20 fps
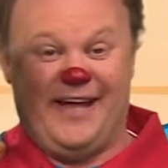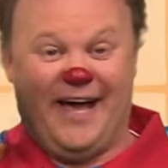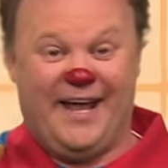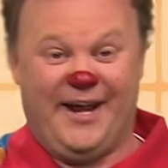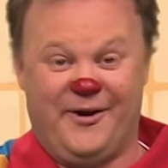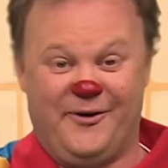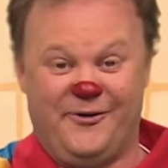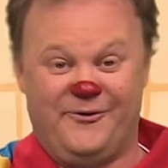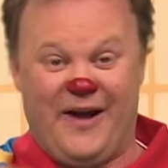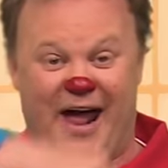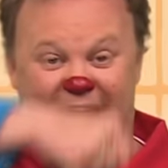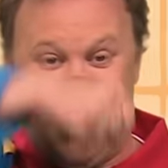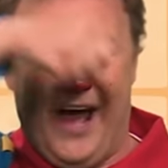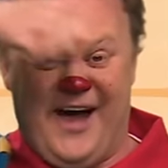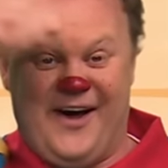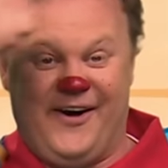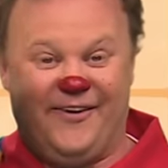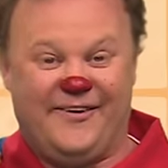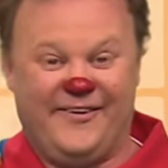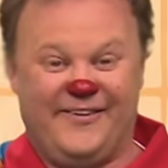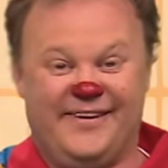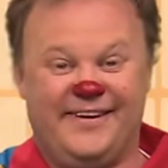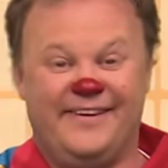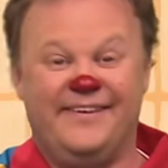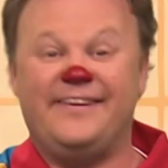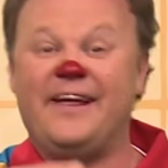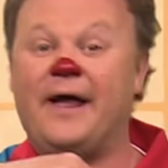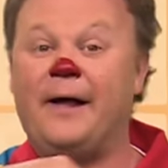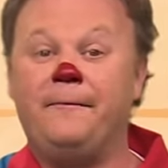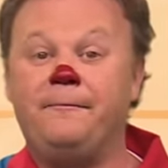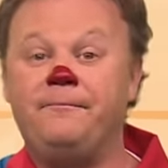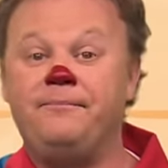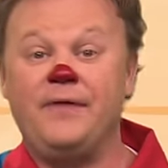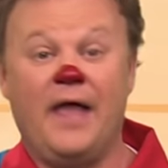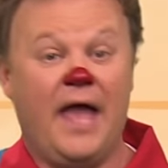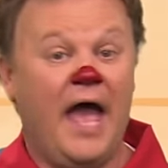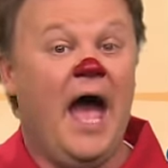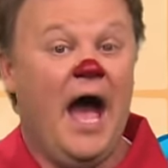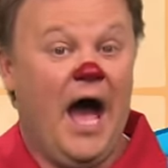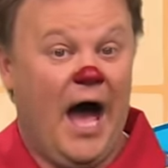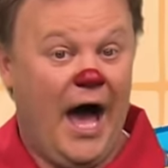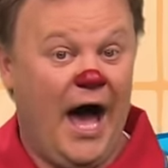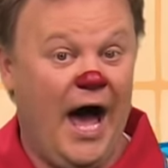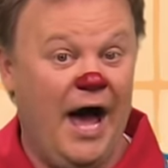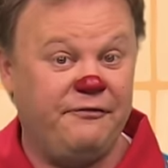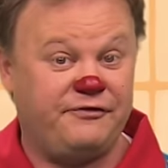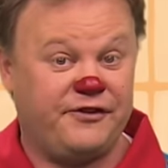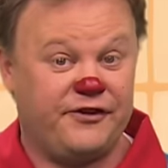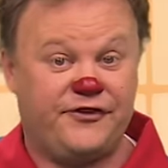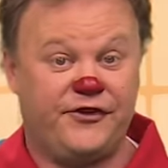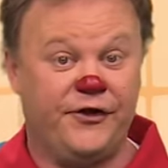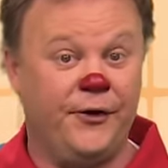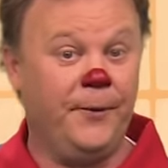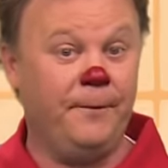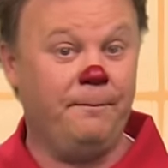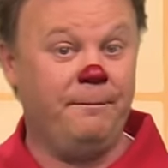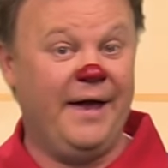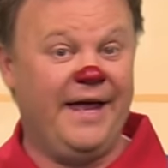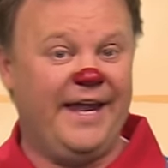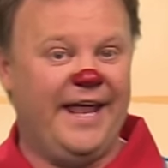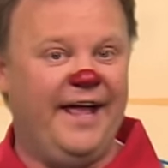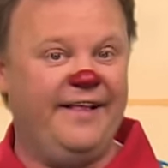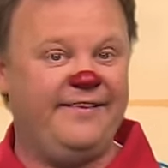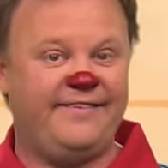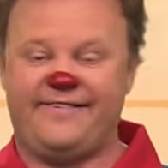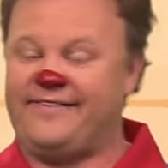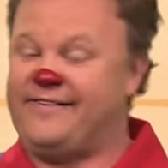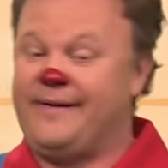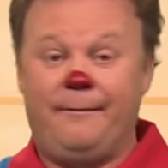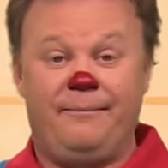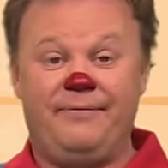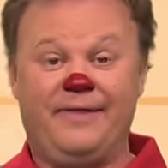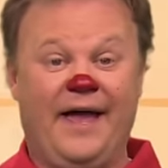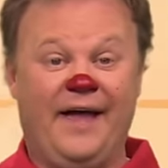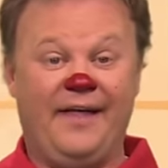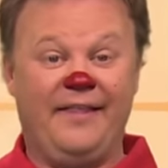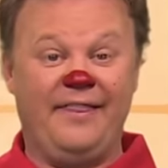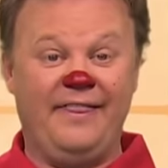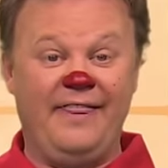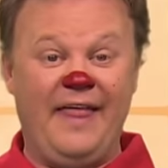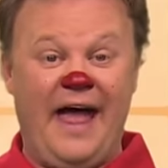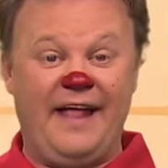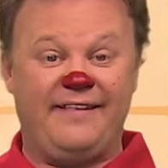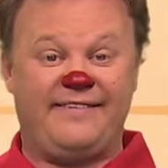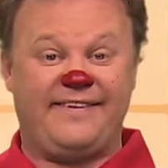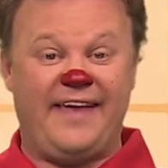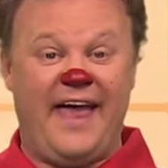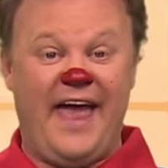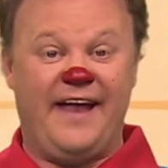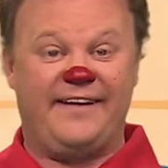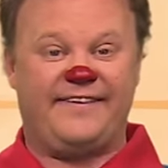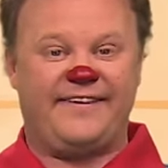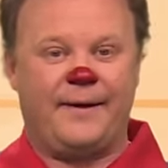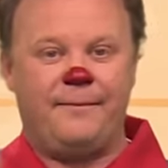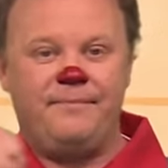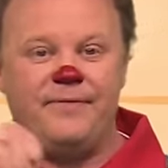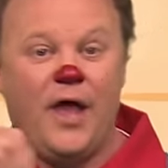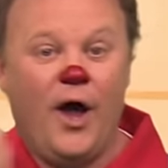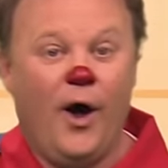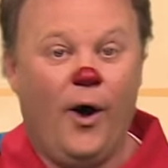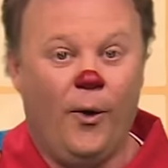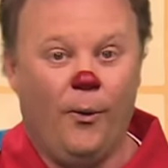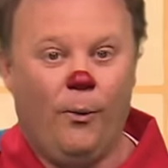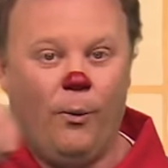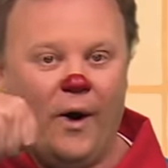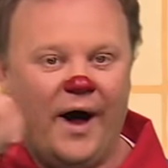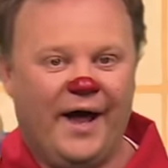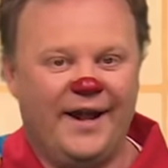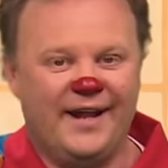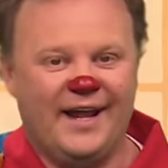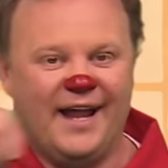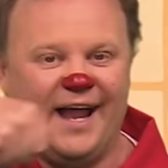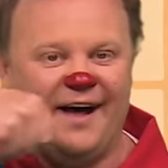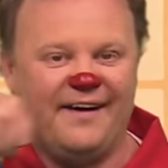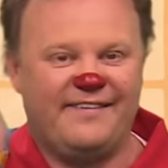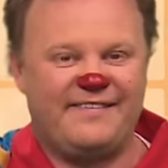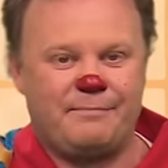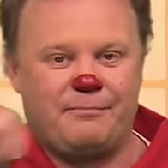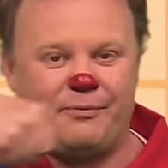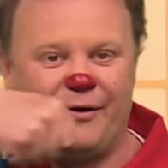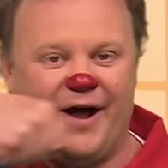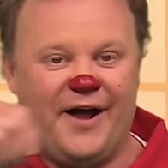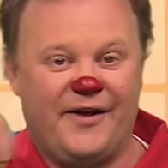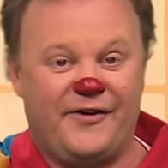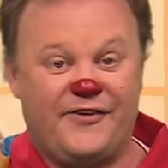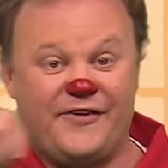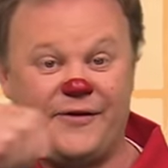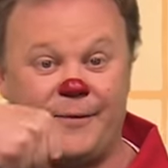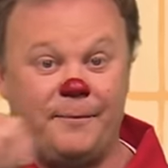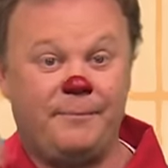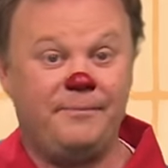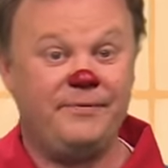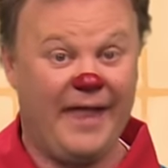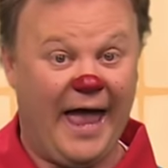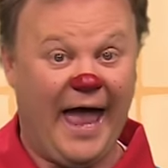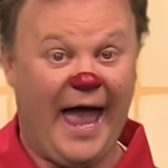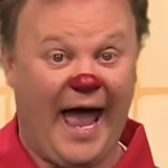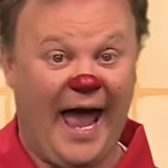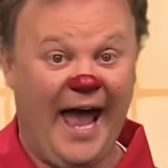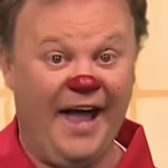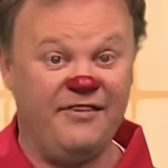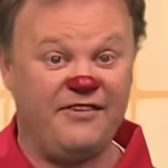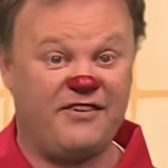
and around. After two minutes, that's it. One last brush and